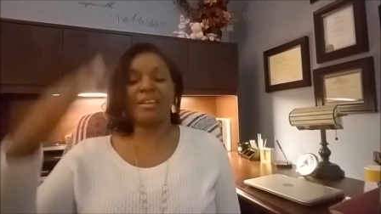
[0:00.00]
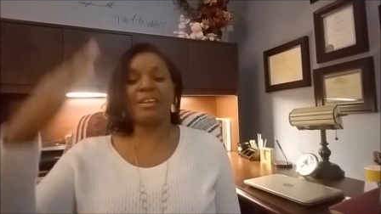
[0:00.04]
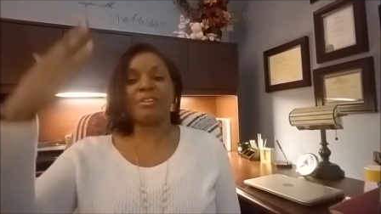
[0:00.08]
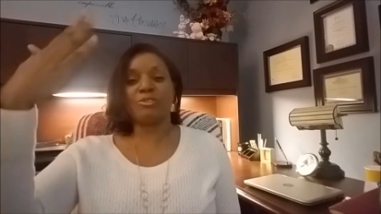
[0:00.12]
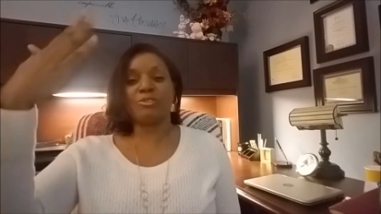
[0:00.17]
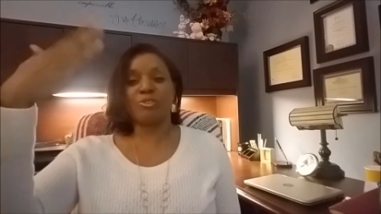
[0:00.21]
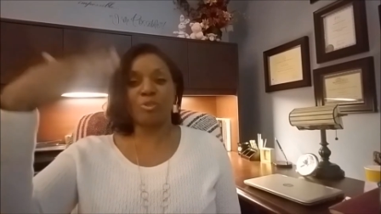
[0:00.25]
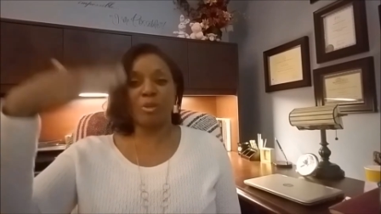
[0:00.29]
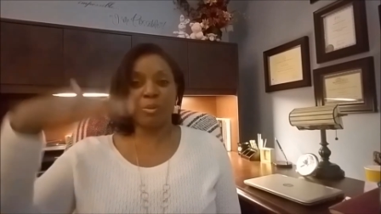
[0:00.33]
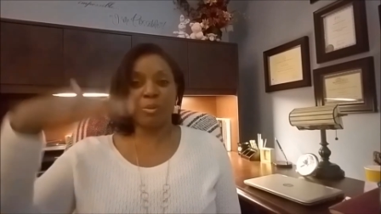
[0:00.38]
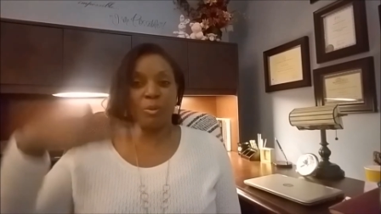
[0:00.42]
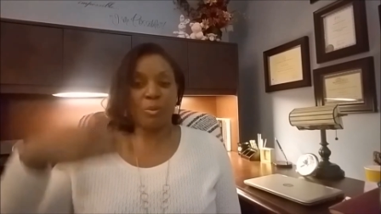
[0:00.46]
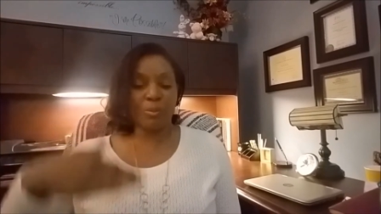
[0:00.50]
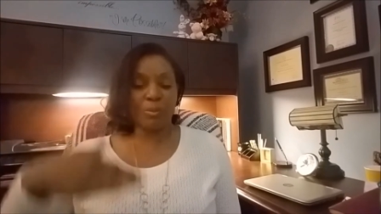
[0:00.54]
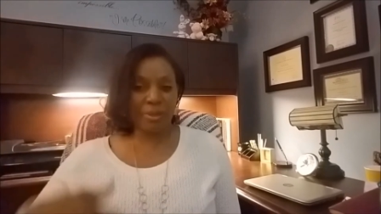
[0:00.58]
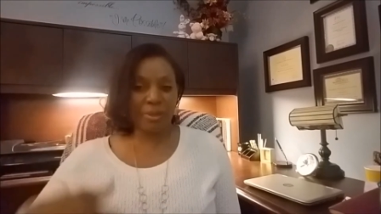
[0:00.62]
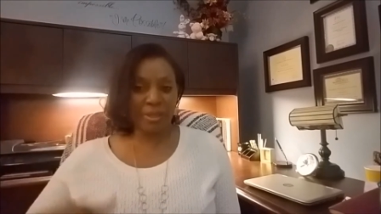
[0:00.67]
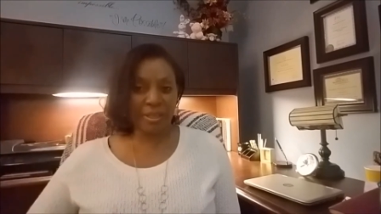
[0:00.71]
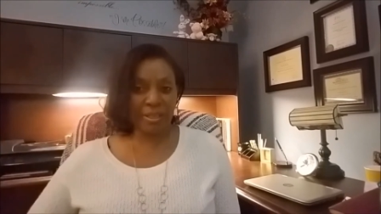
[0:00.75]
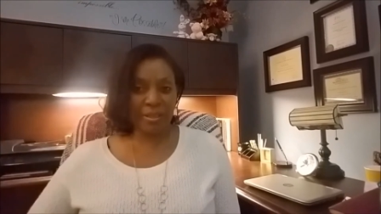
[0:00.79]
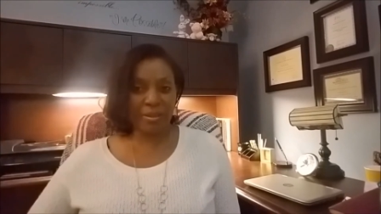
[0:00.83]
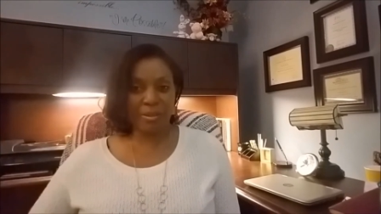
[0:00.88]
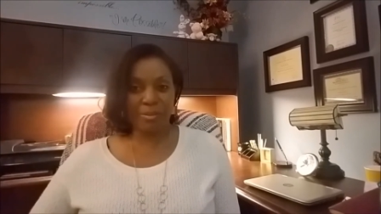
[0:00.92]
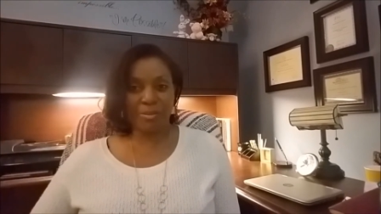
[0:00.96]
They have trouble
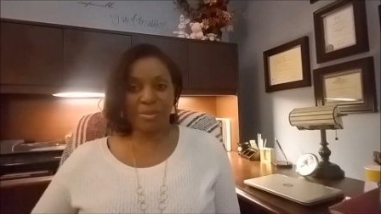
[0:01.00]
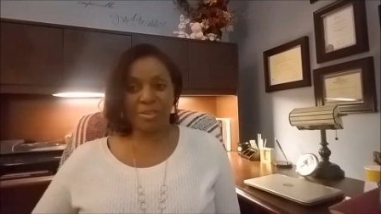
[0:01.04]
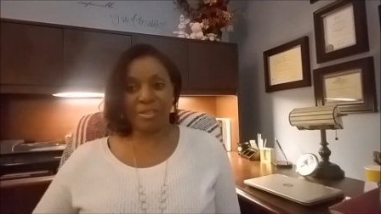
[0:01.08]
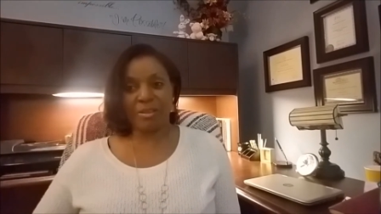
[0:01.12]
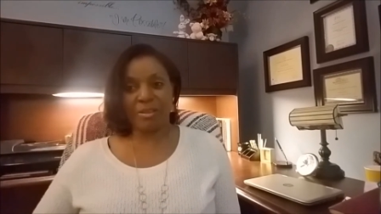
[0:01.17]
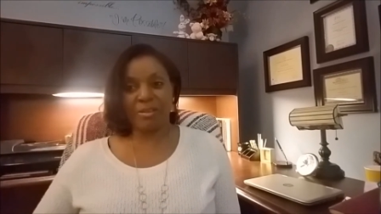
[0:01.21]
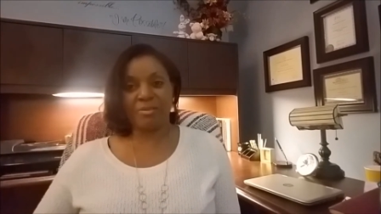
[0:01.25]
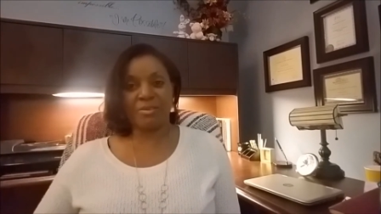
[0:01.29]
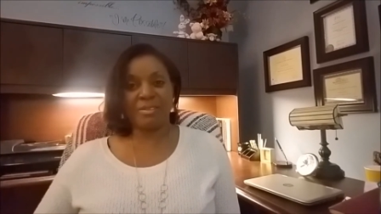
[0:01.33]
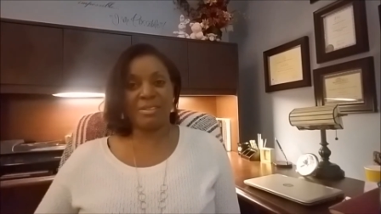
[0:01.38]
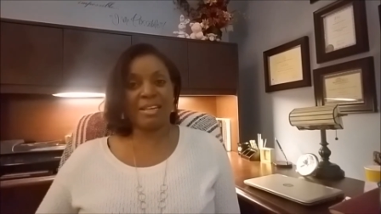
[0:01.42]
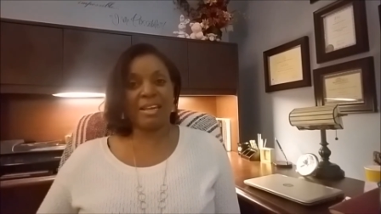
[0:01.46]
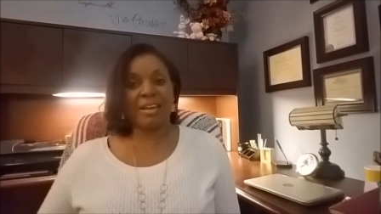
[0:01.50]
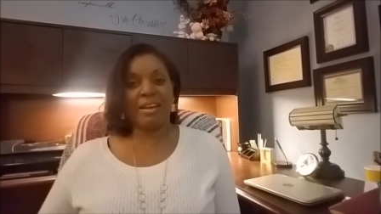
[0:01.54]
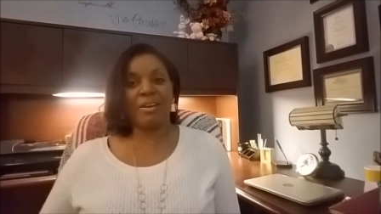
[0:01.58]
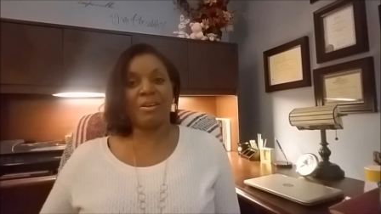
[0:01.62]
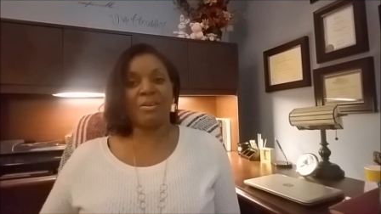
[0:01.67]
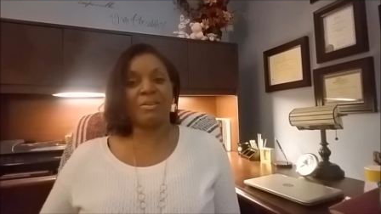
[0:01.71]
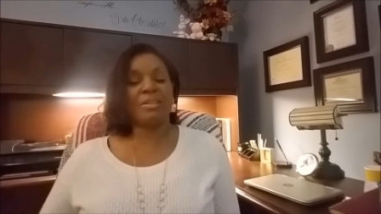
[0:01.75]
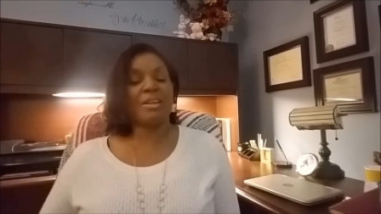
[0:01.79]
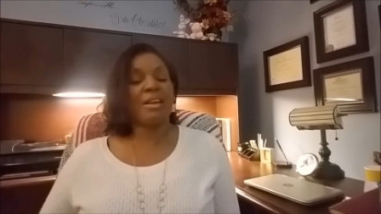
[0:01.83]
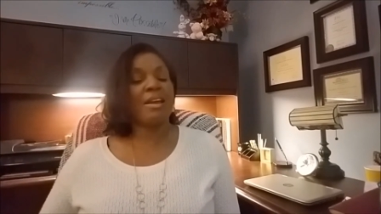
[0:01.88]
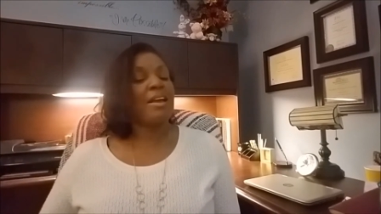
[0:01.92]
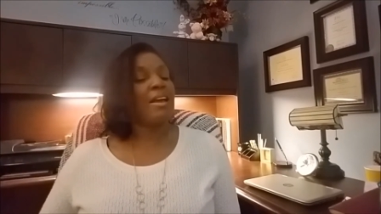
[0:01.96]
bringing themselves
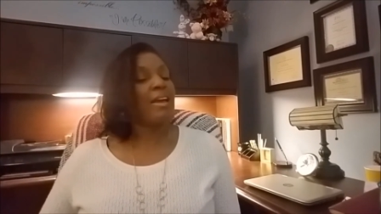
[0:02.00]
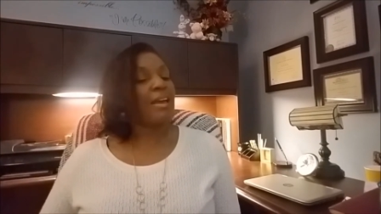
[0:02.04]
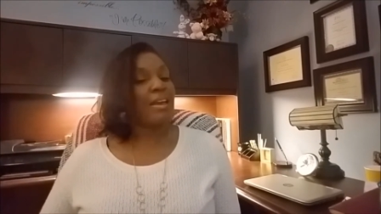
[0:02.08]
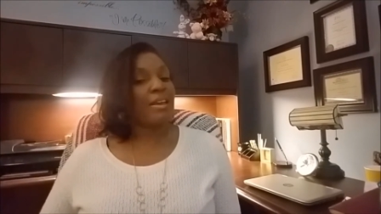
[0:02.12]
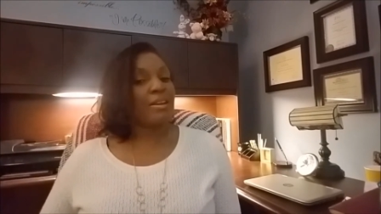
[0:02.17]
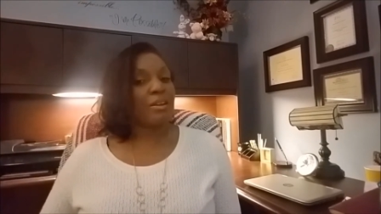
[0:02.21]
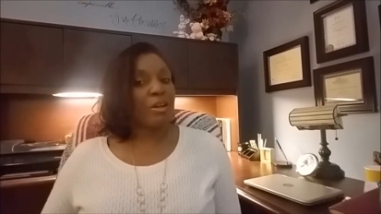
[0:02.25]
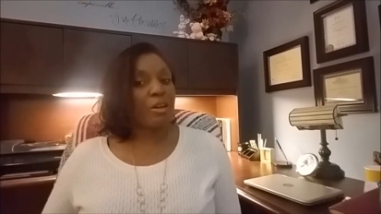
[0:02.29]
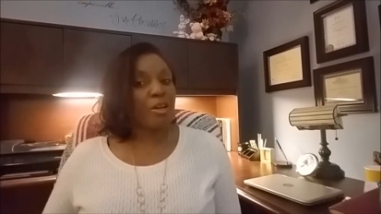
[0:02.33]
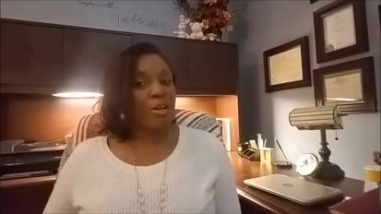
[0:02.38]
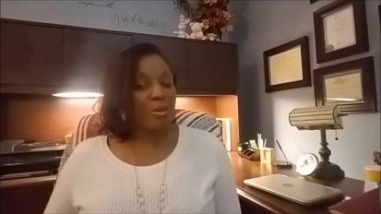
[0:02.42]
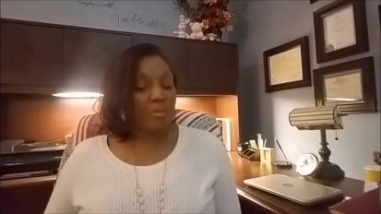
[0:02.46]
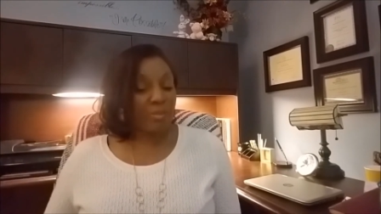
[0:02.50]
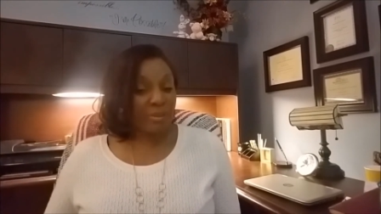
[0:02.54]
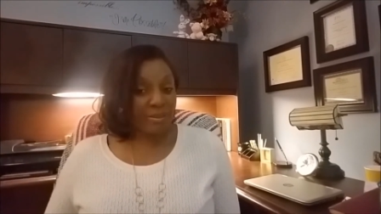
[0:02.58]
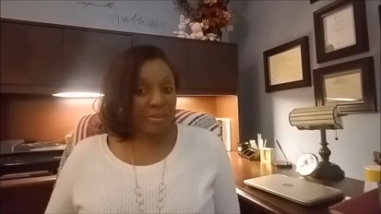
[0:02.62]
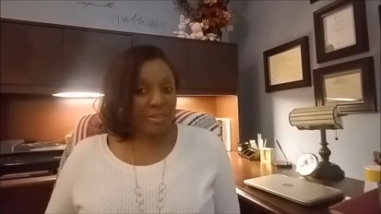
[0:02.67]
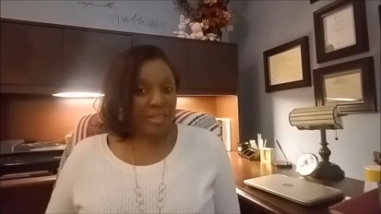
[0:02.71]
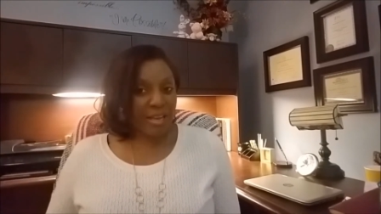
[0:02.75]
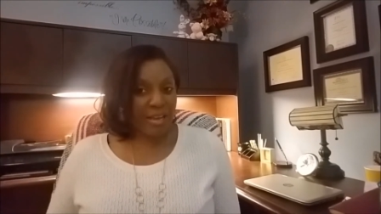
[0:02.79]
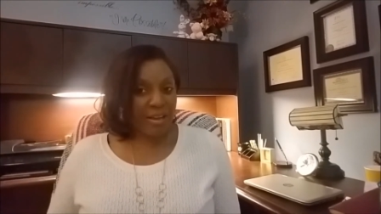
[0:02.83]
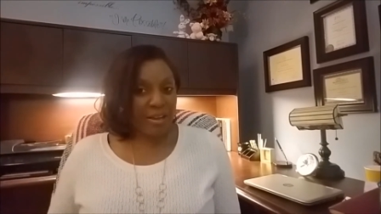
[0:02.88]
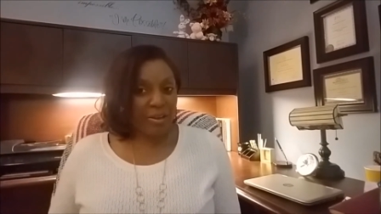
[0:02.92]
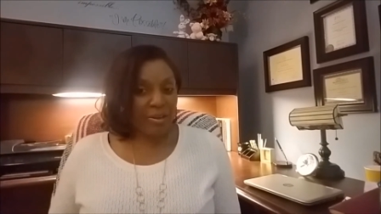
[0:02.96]
down and calming
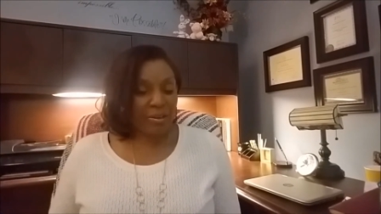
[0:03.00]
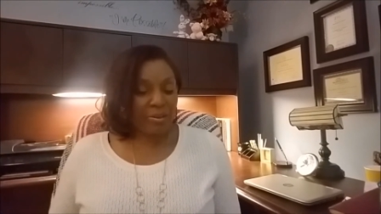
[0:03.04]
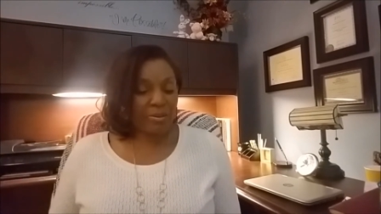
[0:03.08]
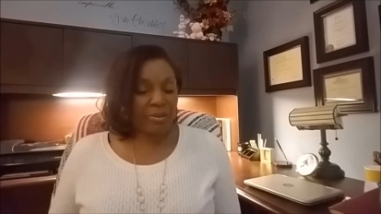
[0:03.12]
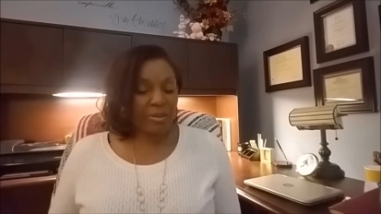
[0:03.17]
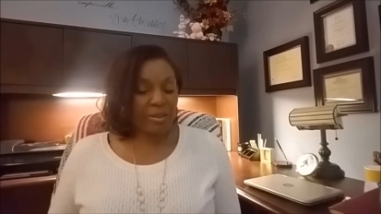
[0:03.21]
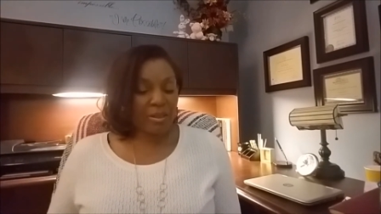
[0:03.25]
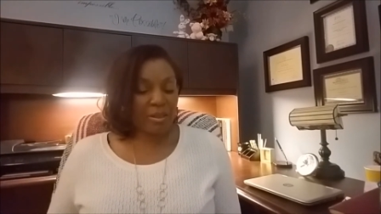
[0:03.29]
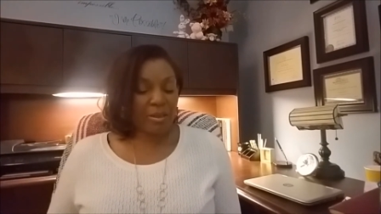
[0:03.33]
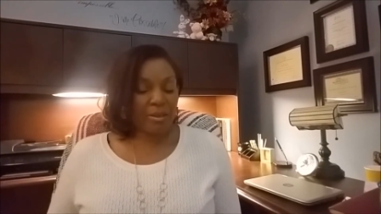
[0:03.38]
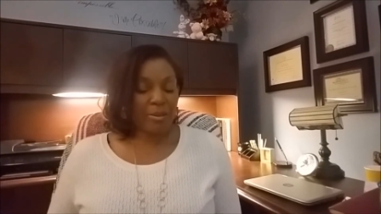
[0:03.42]
down.